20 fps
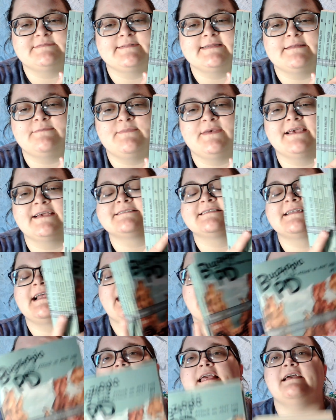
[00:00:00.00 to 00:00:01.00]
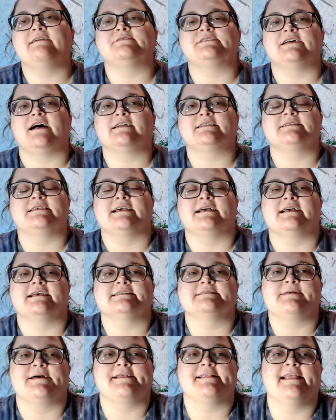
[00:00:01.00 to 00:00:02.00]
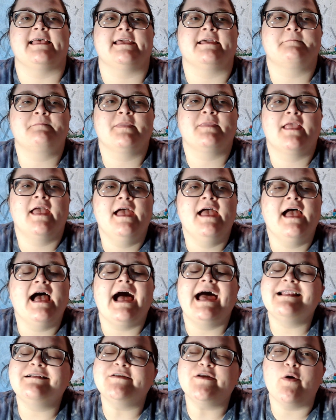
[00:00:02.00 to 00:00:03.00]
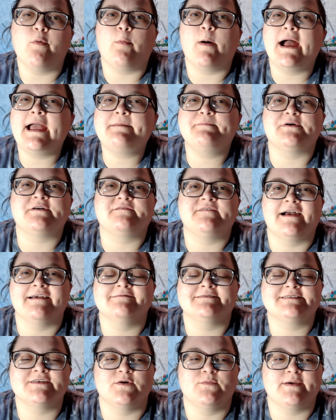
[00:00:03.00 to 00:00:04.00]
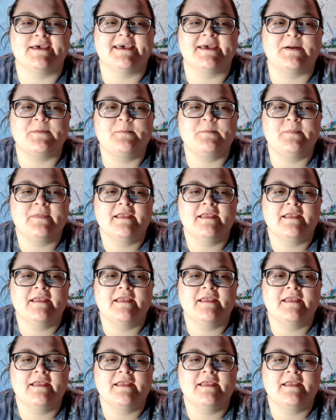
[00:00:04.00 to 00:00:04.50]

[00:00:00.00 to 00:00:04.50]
been the biggest, and I think I've talked to you guys about it. Like, I don't know why book 5 is so big.